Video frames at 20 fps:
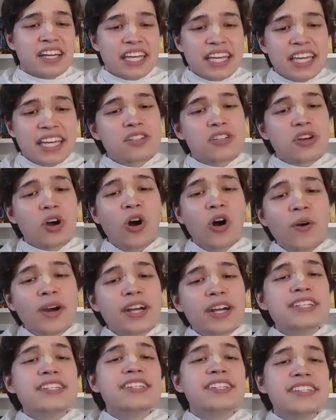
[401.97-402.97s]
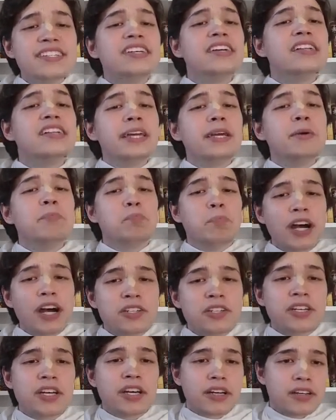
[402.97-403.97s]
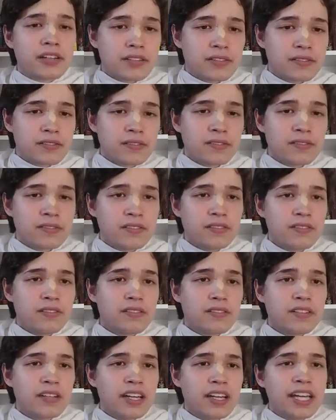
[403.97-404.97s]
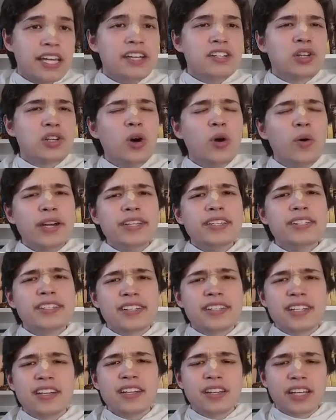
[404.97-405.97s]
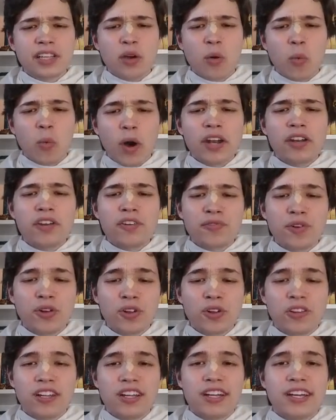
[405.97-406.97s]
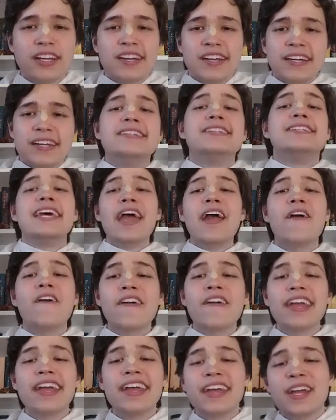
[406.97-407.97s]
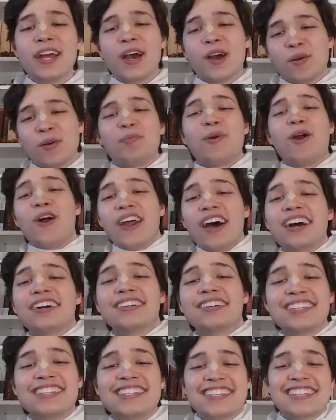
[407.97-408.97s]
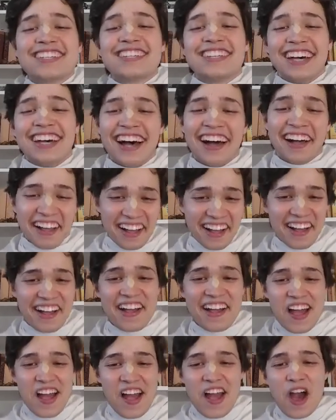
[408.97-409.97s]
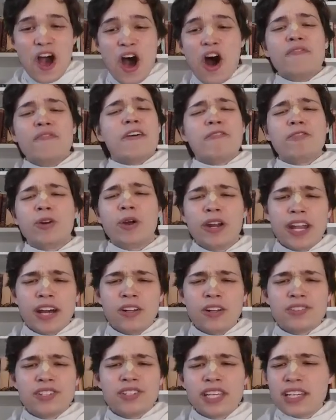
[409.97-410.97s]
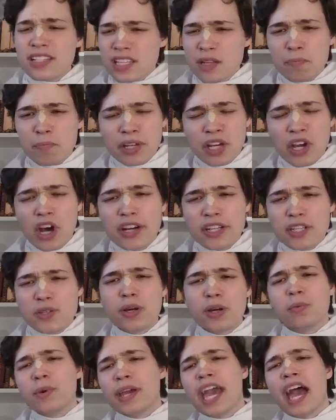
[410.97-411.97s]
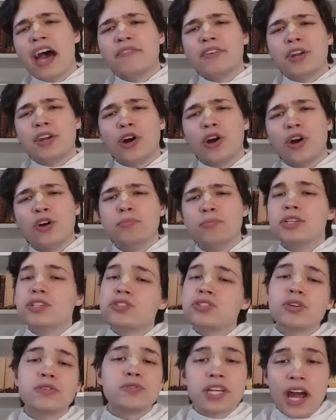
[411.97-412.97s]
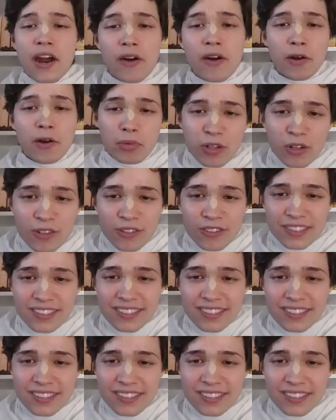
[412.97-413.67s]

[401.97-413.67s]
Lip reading: He is always stealing butter. He's always stealing the wonderful dairy products of everyone else. Is it because what we have at home is so terrible?